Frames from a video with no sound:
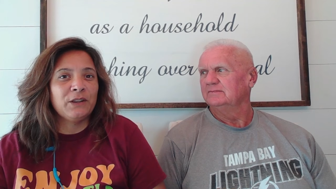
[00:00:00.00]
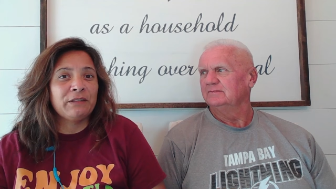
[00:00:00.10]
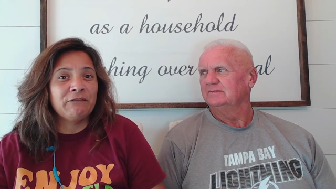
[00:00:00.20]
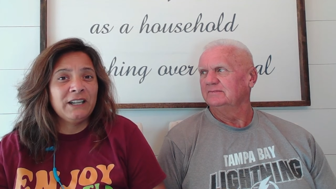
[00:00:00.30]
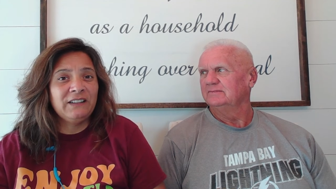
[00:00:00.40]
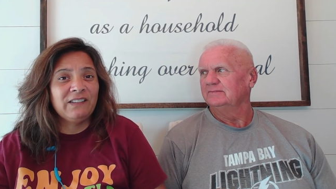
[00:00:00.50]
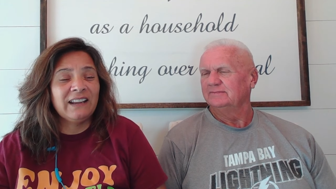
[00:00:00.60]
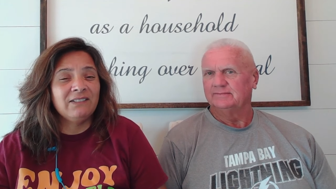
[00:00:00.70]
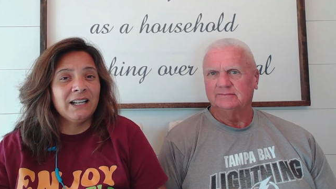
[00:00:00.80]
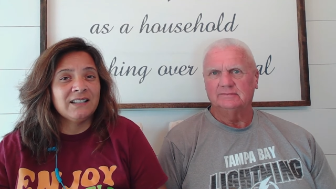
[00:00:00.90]
Speaker 1: all three. If you
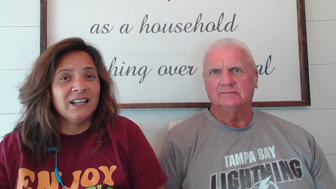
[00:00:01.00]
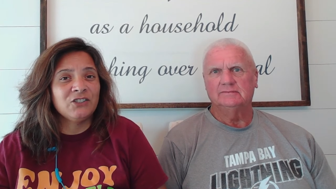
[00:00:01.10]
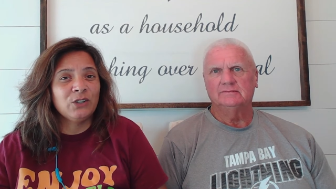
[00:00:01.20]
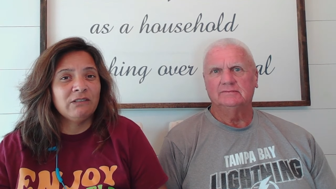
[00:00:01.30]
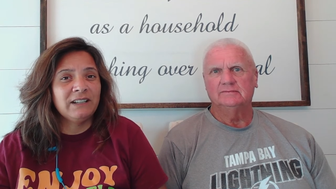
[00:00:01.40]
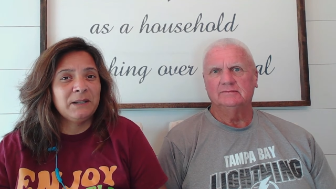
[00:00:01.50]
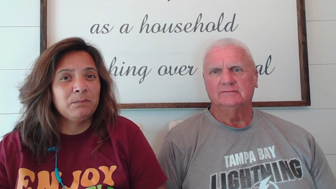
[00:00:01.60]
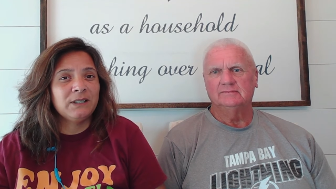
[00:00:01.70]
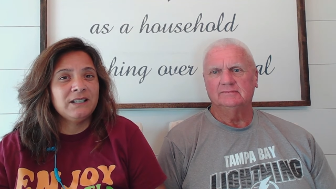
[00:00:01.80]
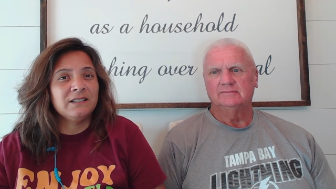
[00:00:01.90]
have not done so already,
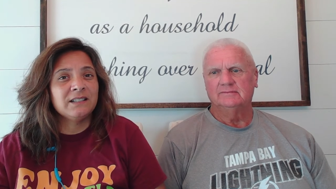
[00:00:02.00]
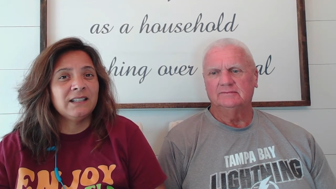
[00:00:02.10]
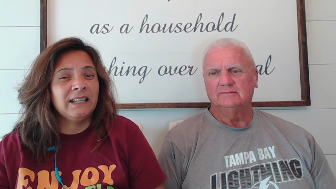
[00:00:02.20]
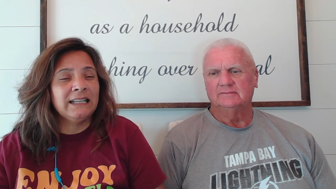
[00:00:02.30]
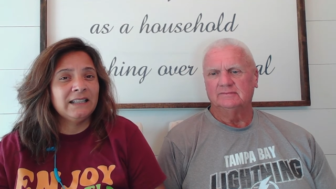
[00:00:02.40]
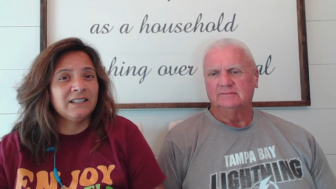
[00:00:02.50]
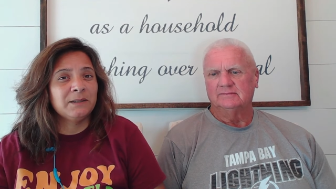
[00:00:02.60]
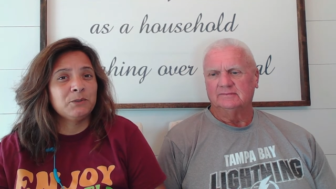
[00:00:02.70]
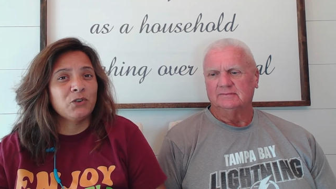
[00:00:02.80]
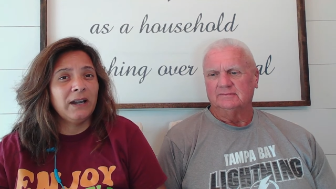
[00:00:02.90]
please hit the
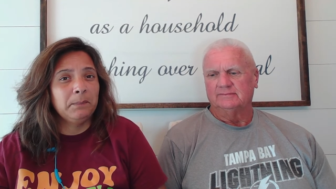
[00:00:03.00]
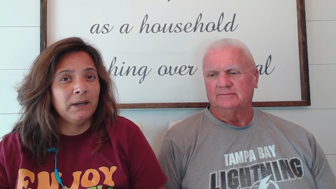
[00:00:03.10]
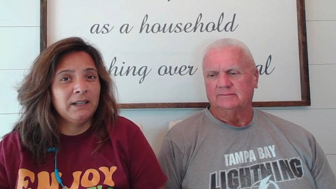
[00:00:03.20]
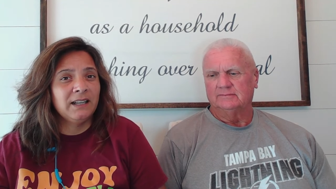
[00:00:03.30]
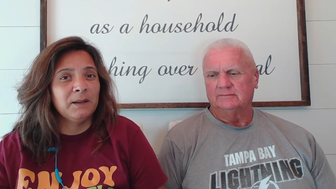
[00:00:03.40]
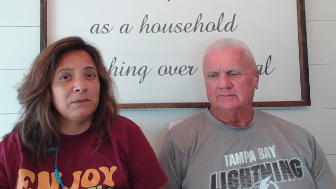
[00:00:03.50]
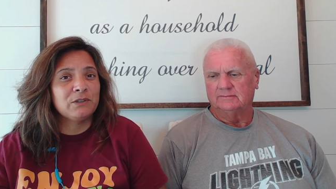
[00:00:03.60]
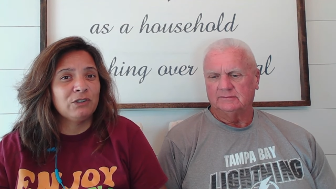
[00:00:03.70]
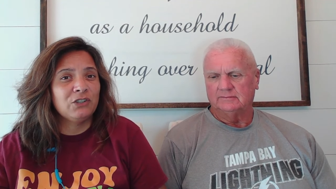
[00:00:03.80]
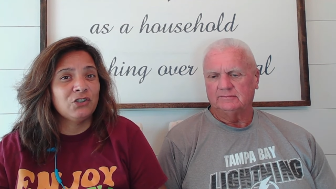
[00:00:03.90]
subscribe button and help
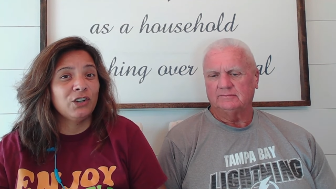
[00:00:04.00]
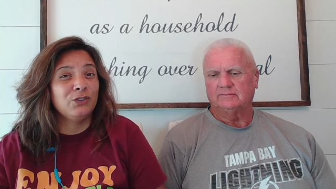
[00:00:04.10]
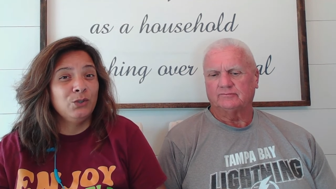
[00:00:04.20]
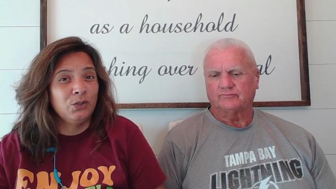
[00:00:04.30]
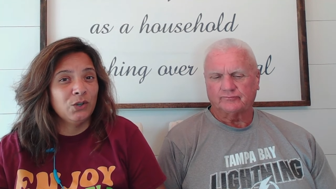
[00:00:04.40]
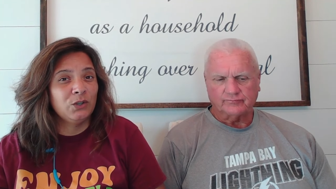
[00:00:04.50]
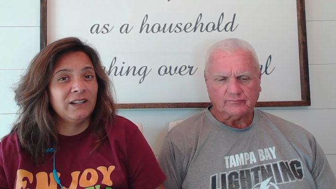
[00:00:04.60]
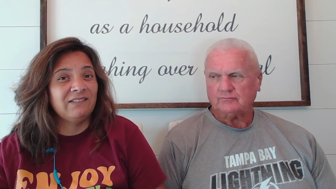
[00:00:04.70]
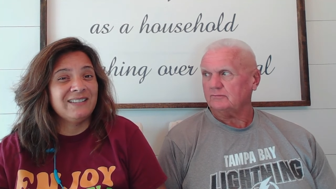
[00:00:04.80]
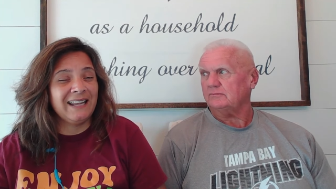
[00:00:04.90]
us reach our new
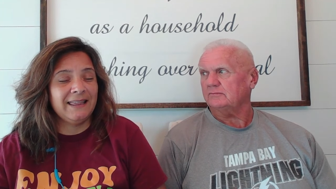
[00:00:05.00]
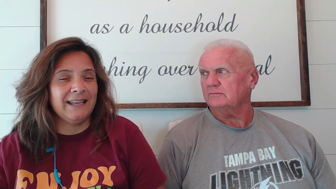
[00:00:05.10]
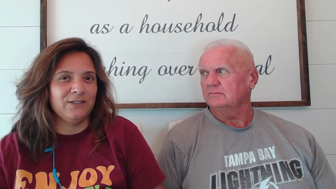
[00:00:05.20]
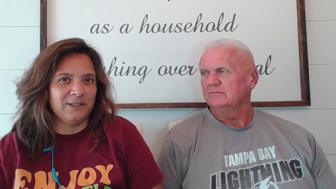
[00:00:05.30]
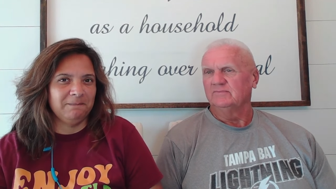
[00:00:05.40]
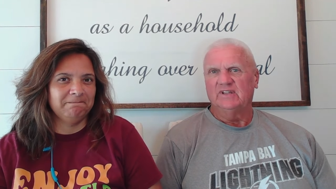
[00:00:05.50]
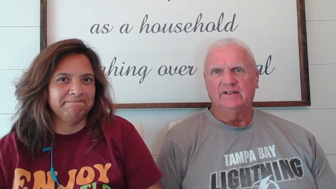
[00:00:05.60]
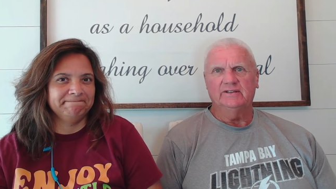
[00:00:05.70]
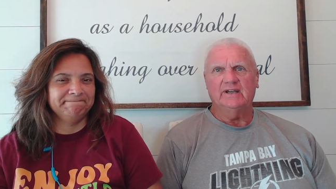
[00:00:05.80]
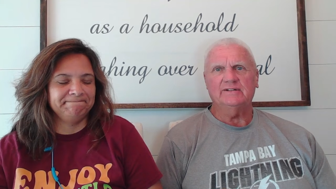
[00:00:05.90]
goal of 10,000.
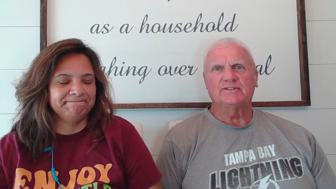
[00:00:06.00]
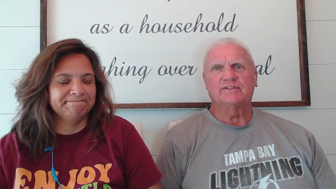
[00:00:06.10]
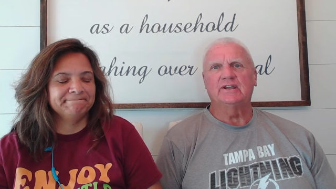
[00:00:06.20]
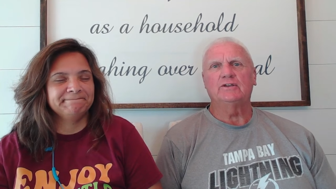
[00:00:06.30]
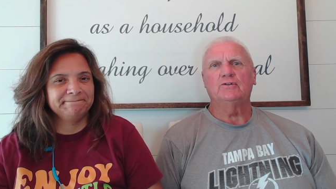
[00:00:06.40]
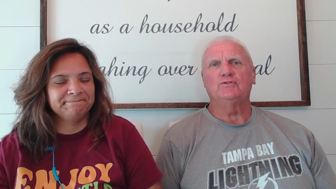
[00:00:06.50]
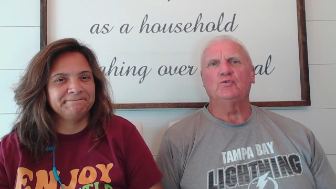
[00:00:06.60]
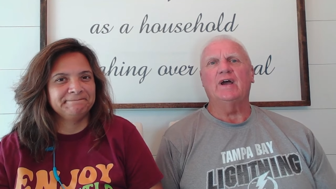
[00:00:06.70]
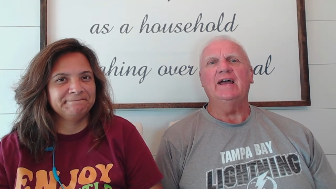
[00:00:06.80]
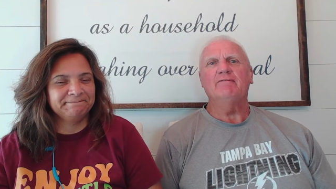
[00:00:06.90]
Speaker 2: 10,000. Thank you
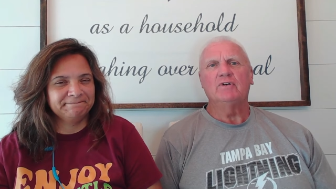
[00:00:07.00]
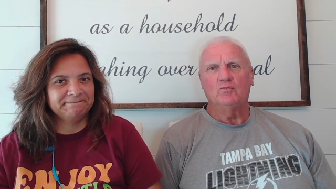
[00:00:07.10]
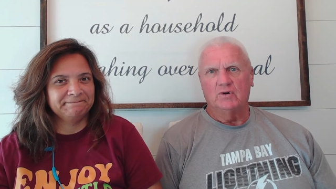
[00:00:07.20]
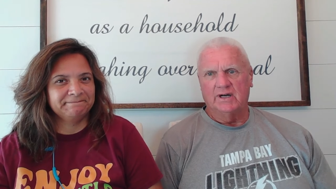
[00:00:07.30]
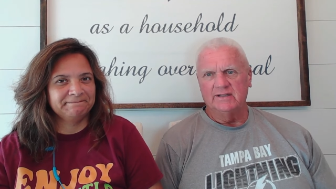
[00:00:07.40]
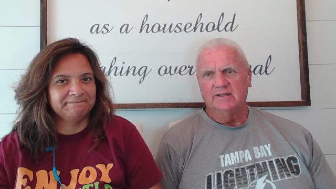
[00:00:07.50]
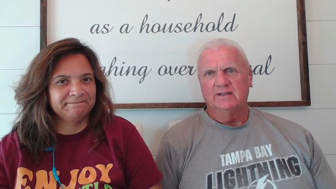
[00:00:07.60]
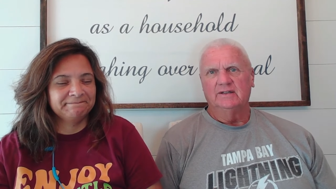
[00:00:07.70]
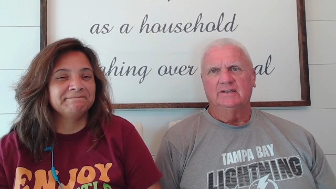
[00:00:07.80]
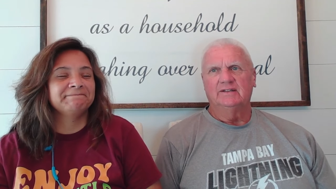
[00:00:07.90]
to everyone
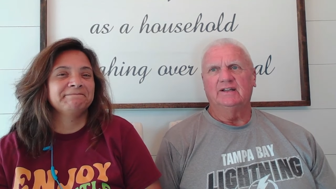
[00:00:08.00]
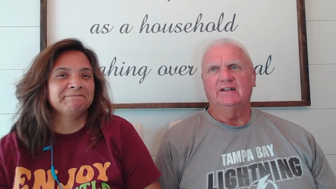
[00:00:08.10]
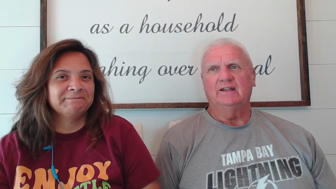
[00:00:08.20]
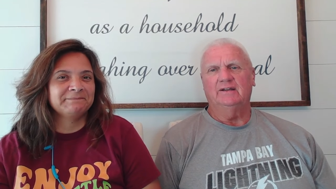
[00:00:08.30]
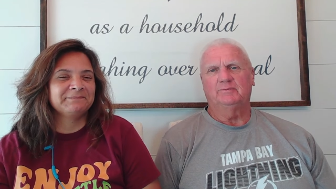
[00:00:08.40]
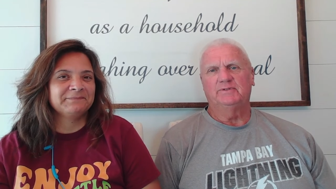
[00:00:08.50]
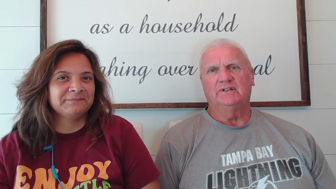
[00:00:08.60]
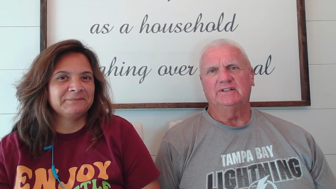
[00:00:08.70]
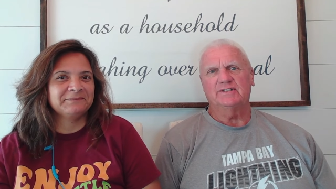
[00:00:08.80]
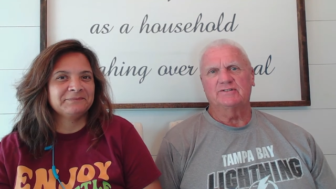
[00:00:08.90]
mm-hmm. that helped
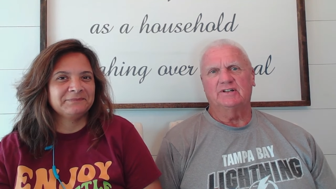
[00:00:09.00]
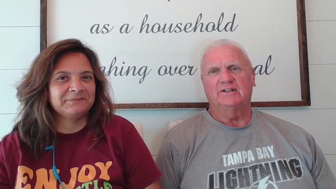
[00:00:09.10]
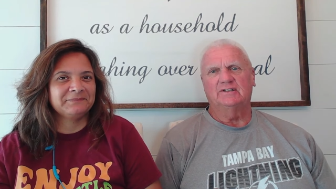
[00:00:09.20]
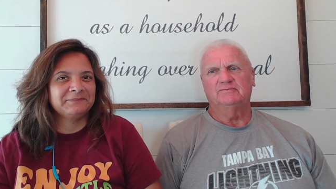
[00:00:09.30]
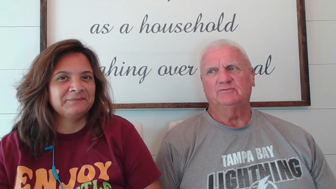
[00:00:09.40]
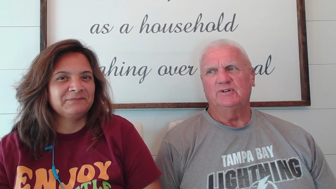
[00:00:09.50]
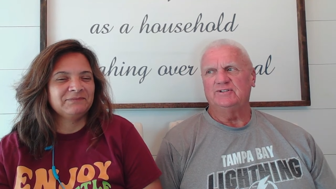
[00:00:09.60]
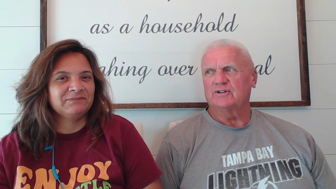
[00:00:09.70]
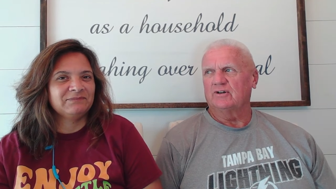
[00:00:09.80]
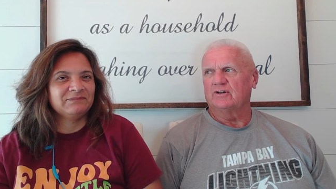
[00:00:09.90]
us uh,
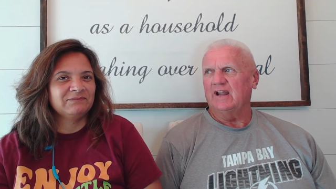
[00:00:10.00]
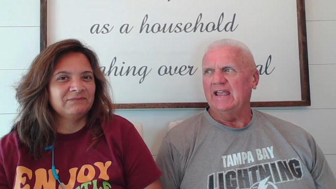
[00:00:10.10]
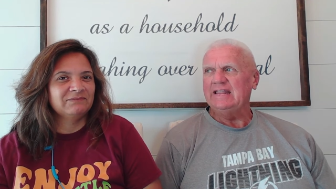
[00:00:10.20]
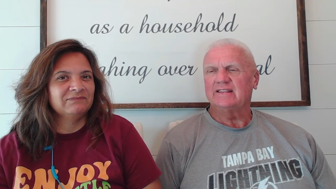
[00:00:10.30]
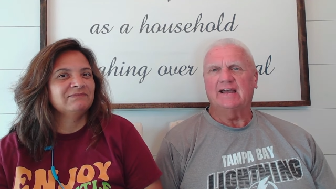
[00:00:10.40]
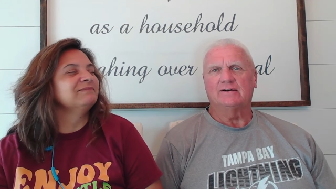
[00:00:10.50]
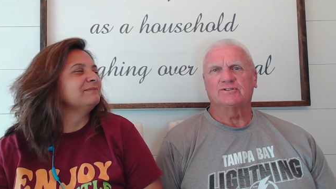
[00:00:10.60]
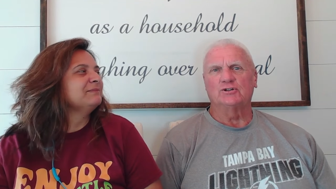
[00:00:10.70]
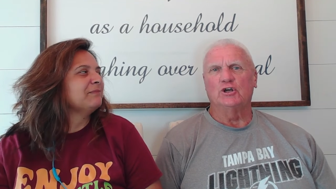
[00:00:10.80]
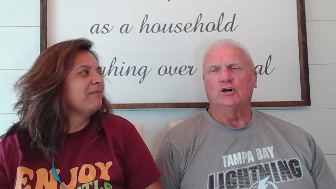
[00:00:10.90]
reach our
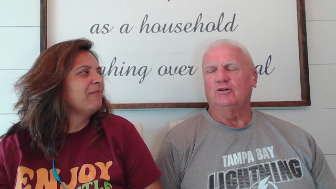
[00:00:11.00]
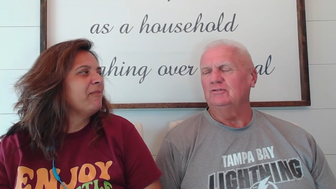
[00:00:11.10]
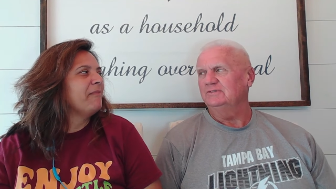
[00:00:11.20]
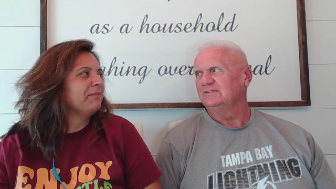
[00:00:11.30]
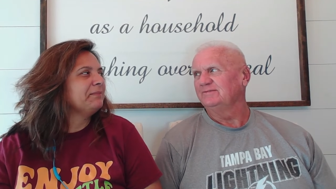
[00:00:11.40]
8,000 goal.